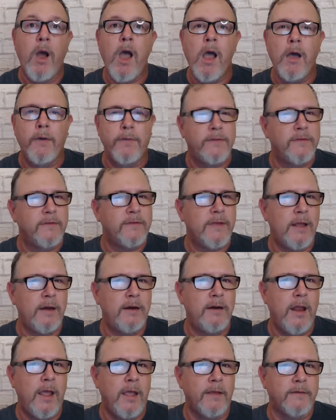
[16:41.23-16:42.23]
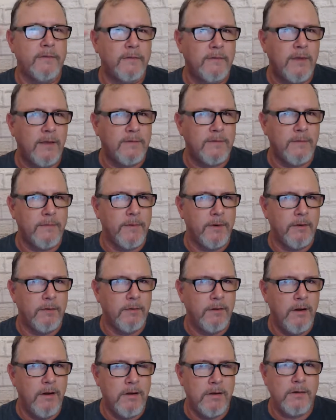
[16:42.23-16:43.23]
oh, this is kind of nice. It's got something
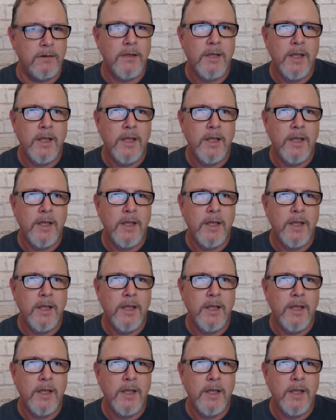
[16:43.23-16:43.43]
going on.